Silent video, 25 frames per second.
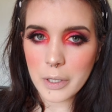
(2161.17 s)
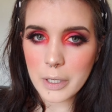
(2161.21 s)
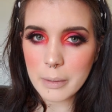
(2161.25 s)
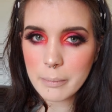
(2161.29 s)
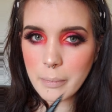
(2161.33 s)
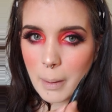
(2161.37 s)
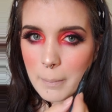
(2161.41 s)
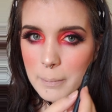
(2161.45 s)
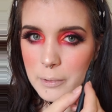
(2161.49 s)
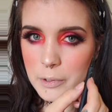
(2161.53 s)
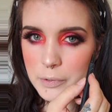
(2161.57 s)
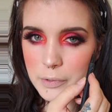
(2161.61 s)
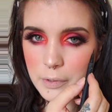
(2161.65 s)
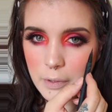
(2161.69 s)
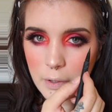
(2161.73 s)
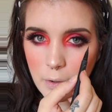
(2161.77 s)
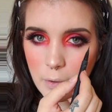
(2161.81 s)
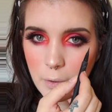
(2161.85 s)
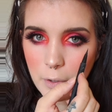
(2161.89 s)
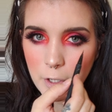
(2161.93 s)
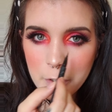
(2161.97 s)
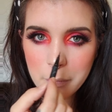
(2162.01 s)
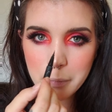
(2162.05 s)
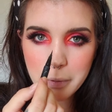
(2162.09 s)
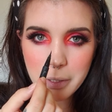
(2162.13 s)
I could probably do
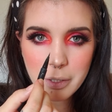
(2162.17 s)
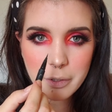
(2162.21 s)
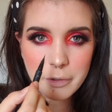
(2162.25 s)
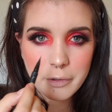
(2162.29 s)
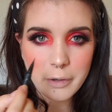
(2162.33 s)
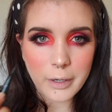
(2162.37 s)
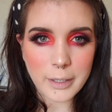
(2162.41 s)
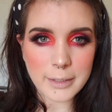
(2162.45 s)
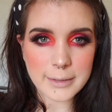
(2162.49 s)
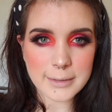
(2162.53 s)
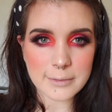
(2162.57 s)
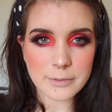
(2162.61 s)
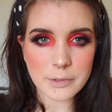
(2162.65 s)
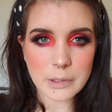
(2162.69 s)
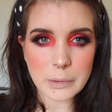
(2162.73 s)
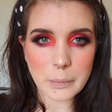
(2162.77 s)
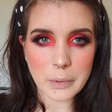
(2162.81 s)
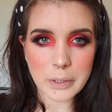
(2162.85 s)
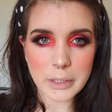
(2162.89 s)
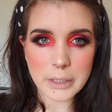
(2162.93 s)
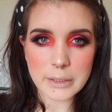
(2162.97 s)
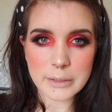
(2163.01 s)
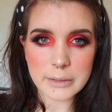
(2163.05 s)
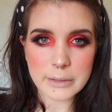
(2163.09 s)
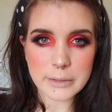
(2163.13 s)
that all the way across if
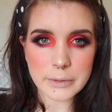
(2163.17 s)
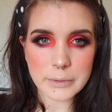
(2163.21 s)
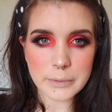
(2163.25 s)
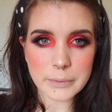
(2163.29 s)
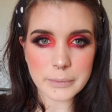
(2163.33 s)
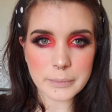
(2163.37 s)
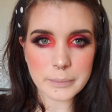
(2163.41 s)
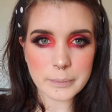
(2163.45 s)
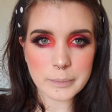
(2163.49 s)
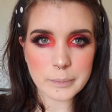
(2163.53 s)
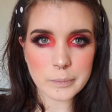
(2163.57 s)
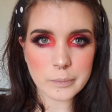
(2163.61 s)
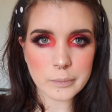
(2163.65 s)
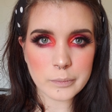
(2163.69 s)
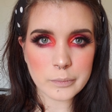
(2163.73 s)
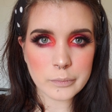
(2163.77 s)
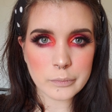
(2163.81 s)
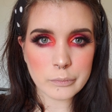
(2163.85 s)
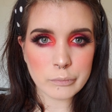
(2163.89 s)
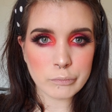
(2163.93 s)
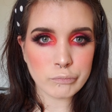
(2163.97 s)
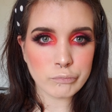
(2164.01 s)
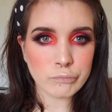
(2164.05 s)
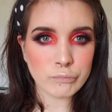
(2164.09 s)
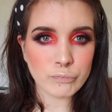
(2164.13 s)
we wanted to.
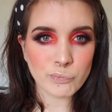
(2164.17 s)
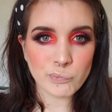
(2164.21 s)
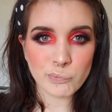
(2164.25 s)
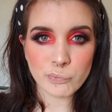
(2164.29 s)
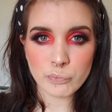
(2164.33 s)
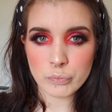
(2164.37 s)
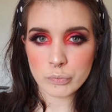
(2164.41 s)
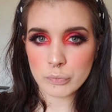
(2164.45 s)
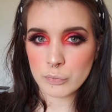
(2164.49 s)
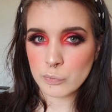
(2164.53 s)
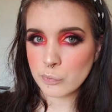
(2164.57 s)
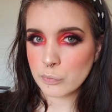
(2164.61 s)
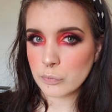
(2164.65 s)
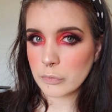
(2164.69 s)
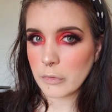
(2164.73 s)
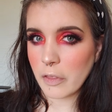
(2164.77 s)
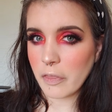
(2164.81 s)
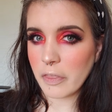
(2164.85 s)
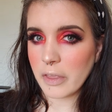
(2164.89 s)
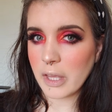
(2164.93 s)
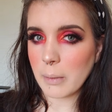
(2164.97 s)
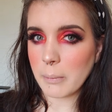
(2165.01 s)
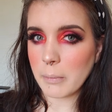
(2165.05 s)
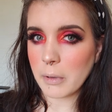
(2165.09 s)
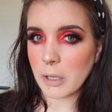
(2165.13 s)

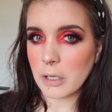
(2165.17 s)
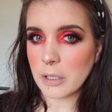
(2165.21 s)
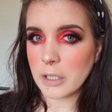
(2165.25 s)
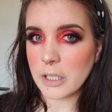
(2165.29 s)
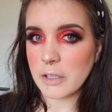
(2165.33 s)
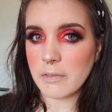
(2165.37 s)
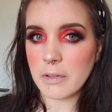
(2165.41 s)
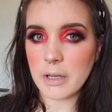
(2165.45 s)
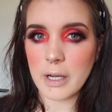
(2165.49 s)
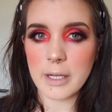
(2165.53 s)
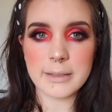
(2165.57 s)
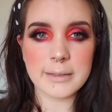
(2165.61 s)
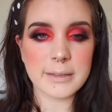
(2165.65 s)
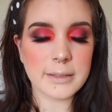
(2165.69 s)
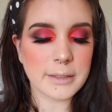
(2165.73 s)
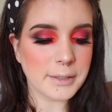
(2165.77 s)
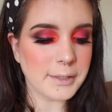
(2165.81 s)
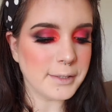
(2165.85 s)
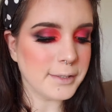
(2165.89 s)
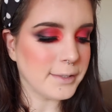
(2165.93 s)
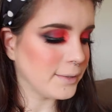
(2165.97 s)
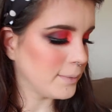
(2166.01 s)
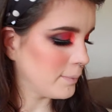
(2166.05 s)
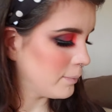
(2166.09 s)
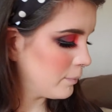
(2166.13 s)
I think I'm gonna leave it as
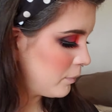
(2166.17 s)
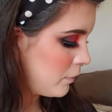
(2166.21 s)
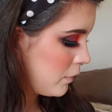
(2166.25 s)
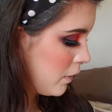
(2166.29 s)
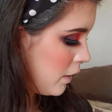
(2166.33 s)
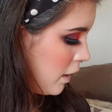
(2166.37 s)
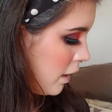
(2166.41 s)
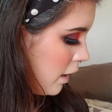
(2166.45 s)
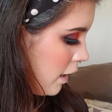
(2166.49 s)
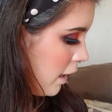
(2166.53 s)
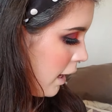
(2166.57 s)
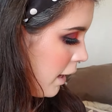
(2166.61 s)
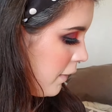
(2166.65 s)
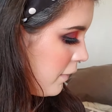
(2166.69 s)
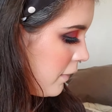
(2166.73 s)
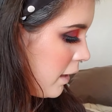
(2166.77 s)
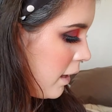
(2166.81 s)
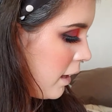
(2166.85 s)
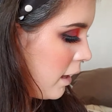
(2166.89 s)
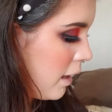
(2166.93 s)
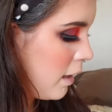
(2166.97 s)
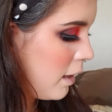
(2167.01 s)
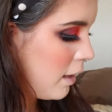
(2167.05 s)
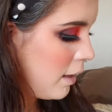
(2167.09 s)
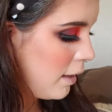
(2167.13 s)
it is.
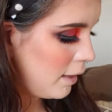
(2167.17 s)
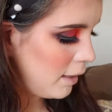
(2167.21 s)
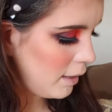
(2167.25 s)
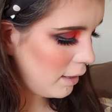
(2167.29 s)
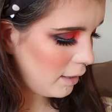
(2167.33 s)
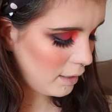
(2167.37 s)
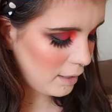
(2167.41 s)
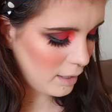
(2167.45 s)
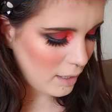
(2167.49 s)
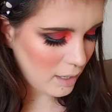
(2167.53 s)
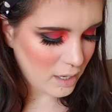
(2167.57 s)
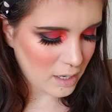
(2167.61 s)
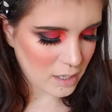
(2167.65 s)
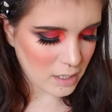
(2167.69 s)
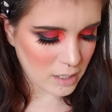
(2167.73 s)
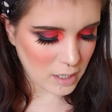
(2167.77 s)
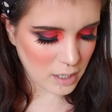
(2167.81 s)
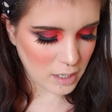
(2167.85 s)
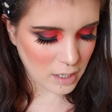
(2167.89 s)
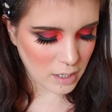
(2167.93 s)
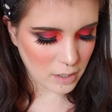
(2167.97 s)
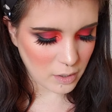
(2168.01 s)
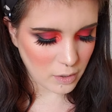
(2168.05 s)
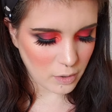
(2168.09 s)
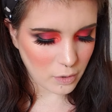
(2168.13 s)
And then
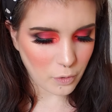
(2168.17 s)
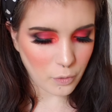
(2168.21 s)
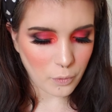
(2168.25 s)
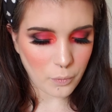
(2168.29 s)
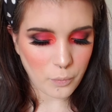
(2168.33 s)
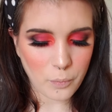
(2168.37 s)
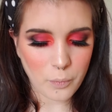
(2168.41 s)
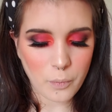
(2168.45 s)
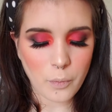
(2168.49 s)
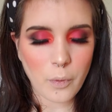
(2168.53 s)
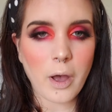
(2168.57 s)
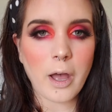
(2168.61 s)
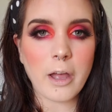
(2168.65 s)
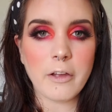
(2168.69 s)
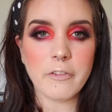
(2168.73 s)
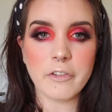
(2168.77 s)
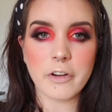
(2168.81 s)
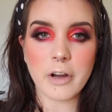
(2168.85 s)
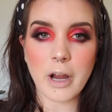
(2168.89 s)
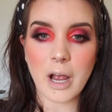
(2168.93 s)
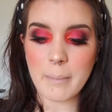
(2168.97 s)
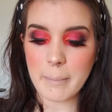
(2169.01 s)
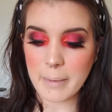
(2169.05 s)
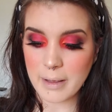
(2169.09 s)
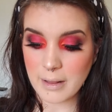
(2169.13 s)

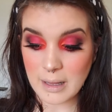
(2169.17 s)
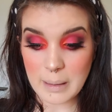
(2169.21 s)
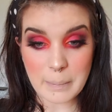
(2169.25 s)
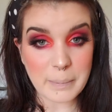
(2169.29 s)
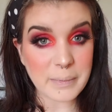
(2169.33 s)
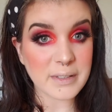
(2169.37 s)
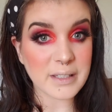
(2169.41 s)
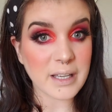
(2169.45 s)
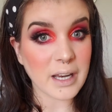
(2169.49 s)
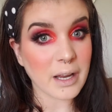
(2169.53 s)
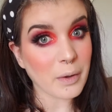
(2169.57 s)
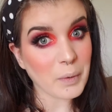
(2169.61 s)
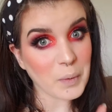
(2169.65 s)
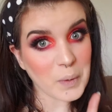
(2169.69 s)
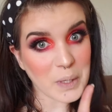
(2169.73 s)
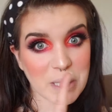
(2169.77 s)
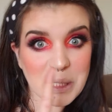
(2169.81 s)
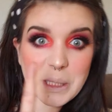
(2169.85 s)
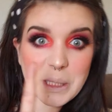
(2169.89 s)
I forgot my lipstick.